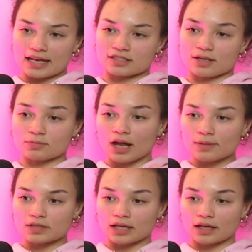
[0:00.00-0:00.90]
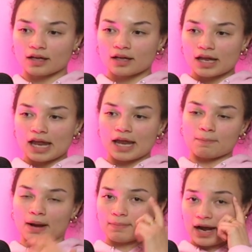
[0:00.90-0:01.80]
And sometimes like
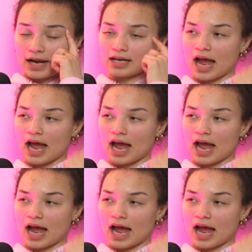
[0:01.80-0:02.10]
in my mind,